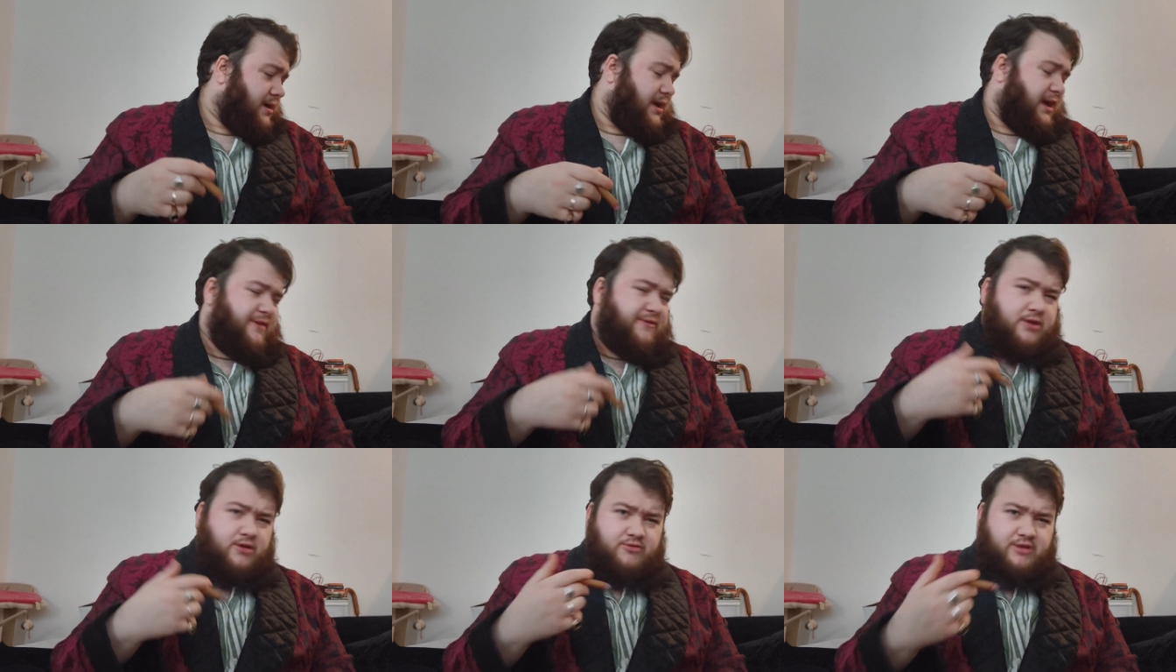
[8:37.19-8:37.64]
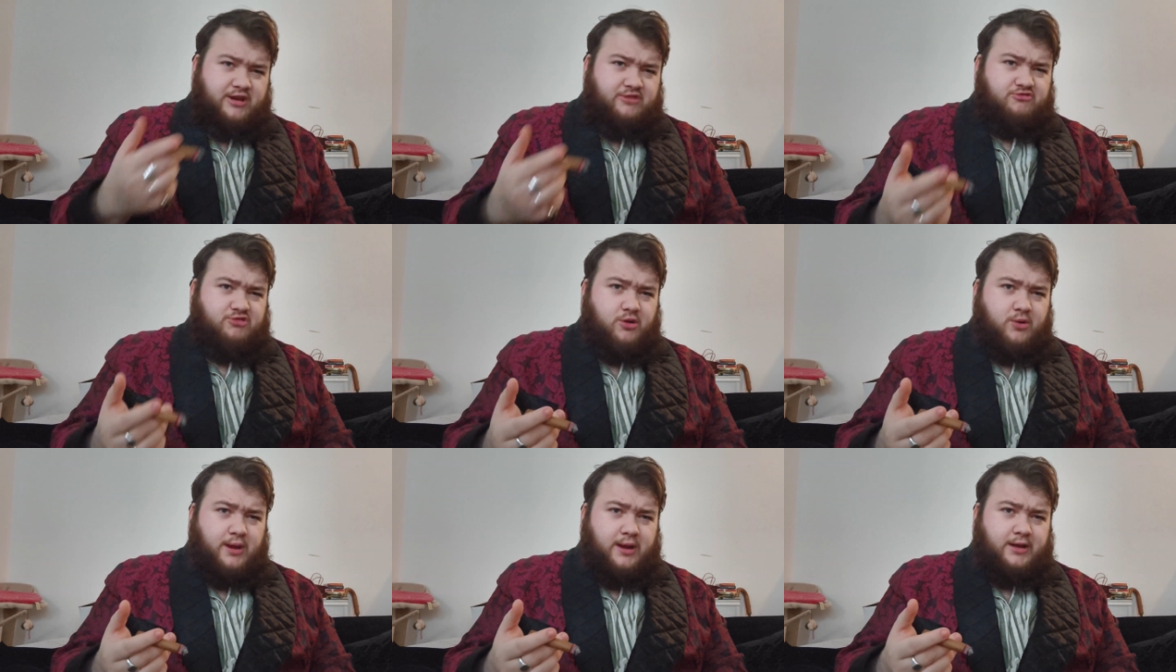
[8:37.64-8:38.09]
If you
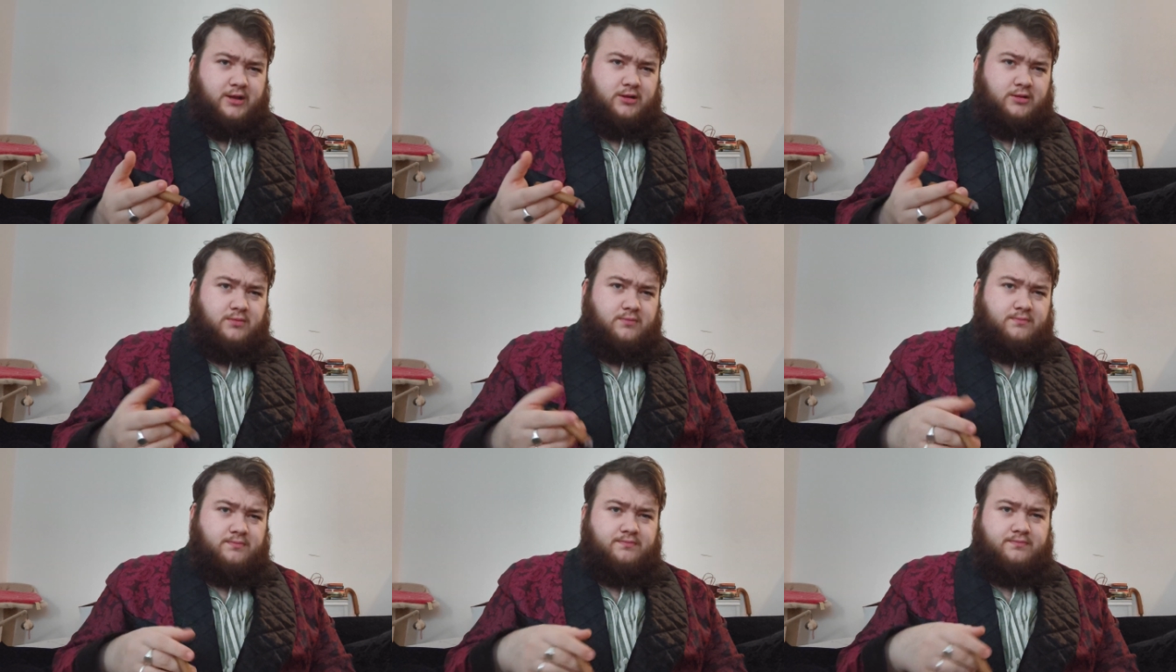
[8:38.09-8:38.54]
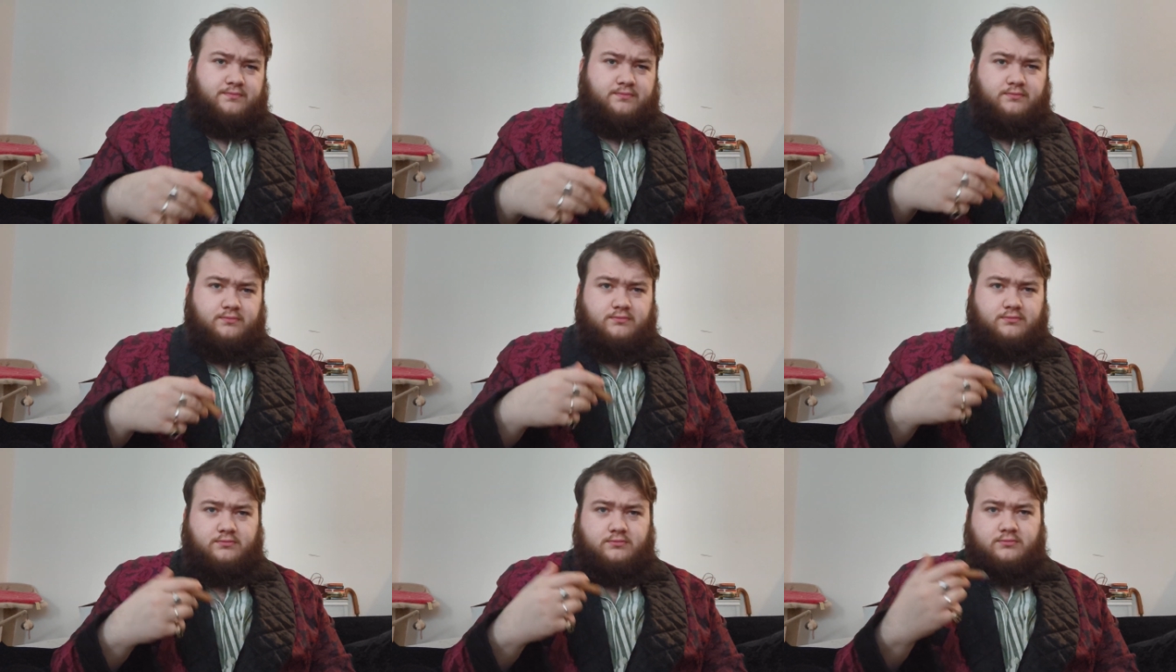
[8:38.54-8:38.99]
retrohale,
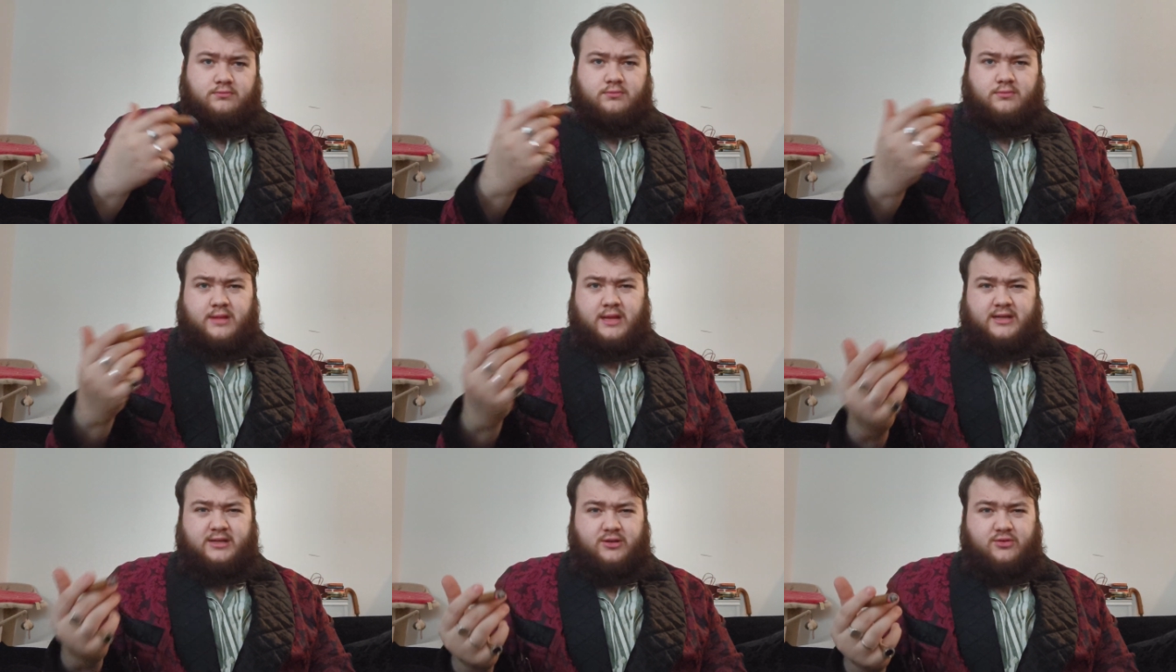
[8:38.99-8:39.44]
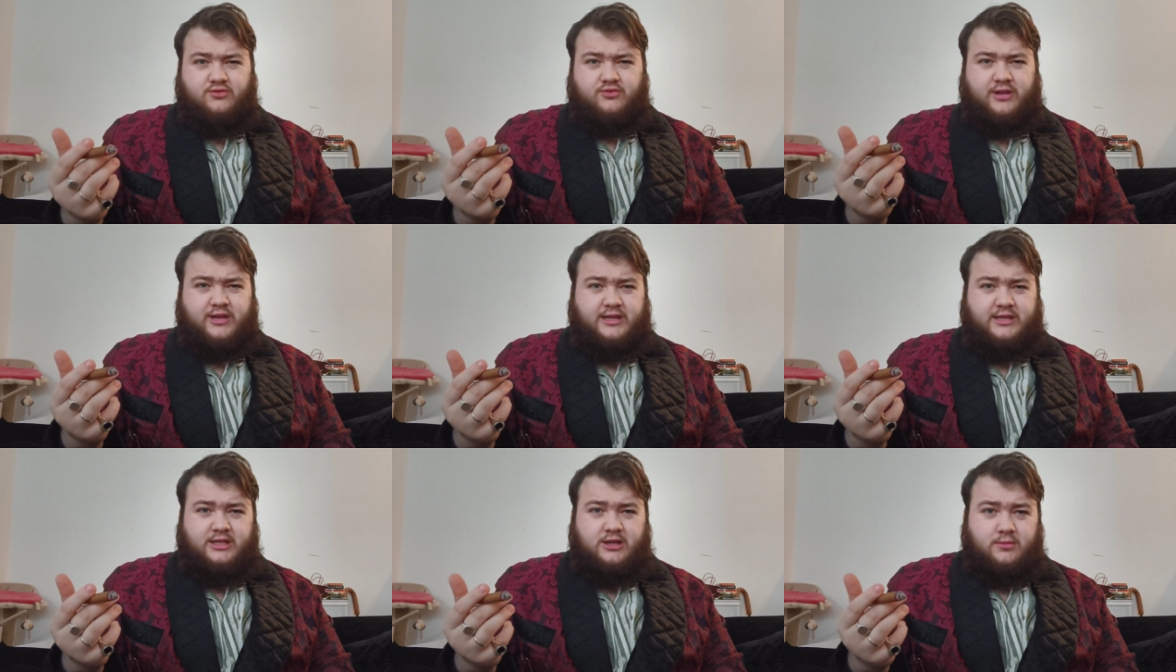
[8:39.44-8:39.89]
there's a
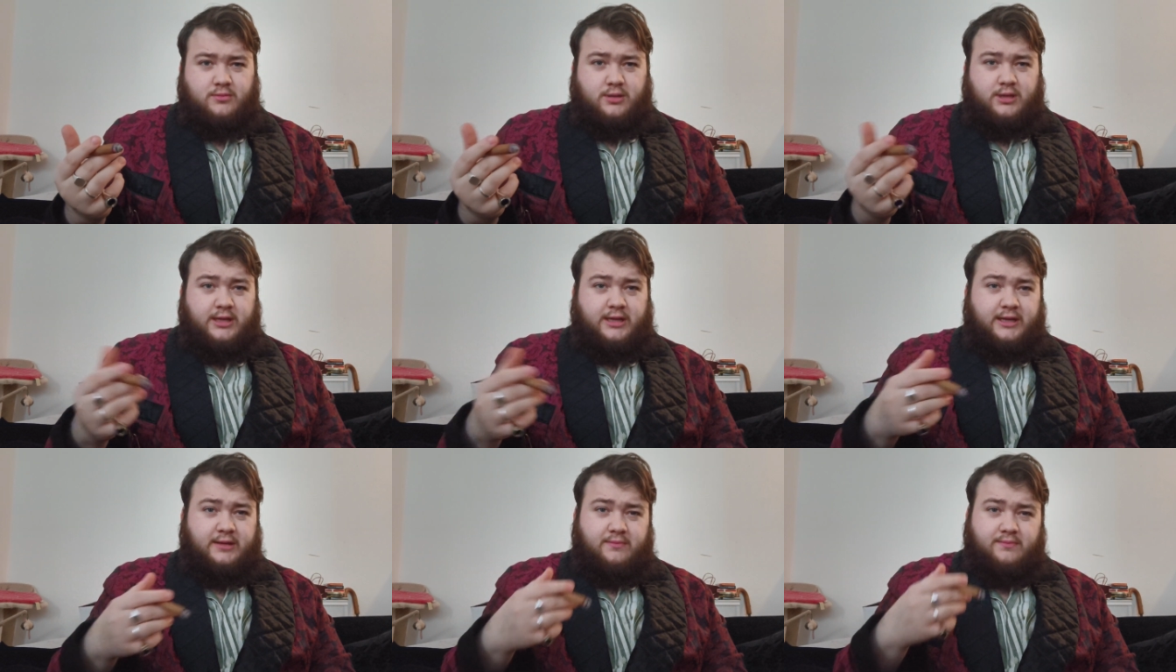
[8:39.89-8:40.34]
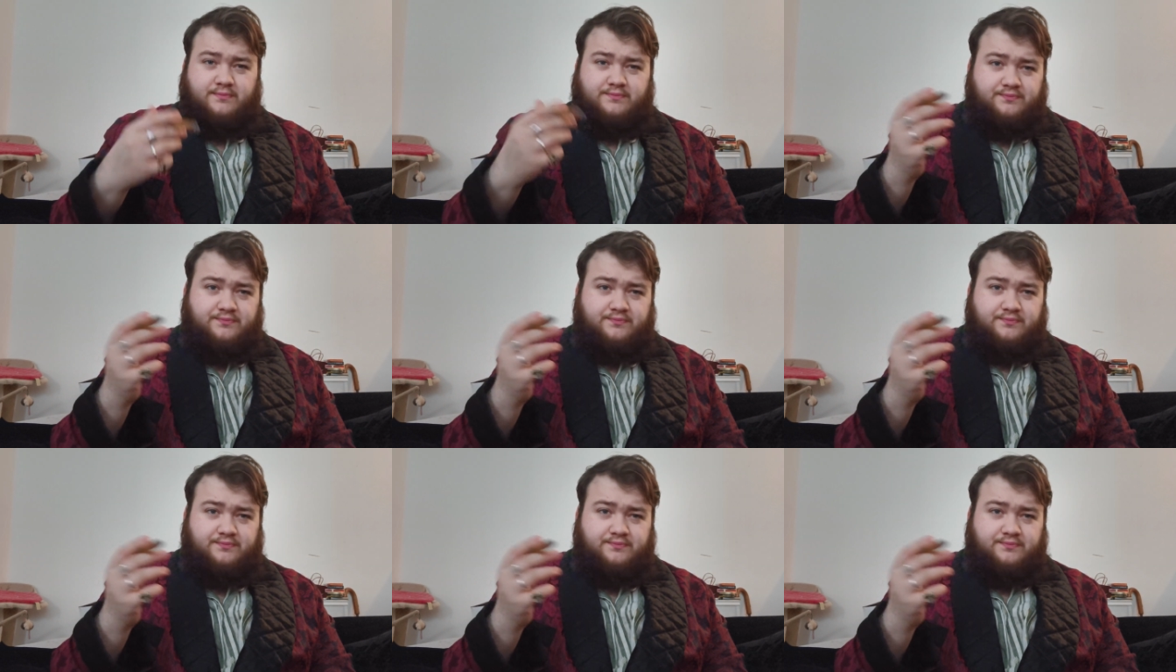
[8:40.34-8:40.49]
reasonably